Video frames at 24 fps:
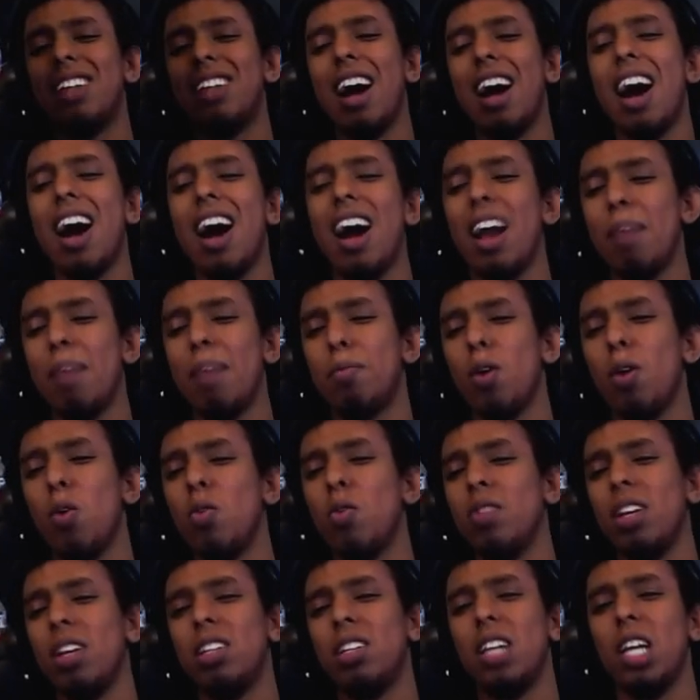die, bro,
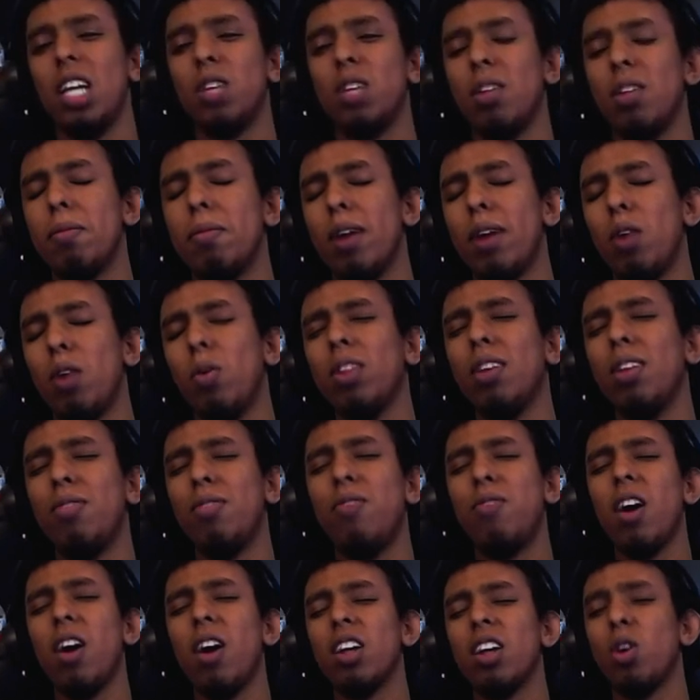when they change for the better. What the
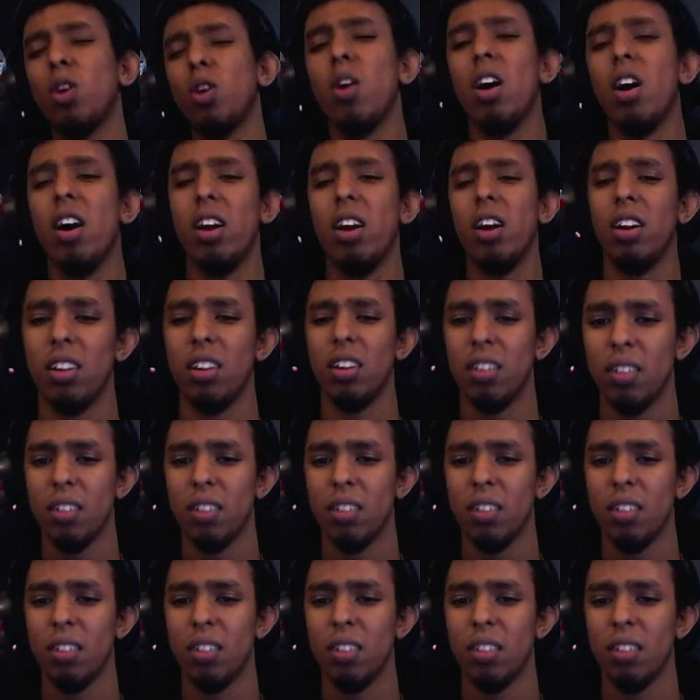fuck is going on?